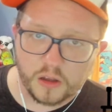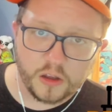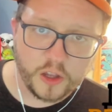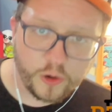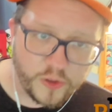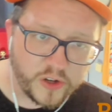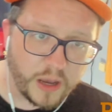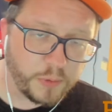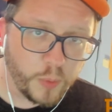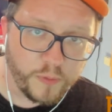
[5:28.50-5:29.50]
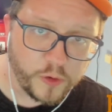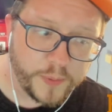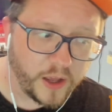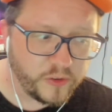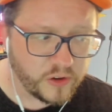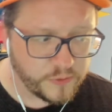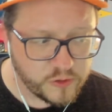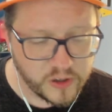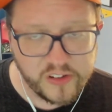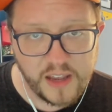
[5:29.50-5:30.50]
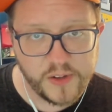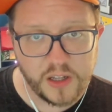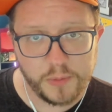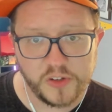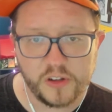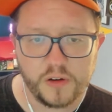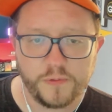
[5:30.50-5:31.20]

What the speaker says: Here are the top removal spells of Strixhaven Limited.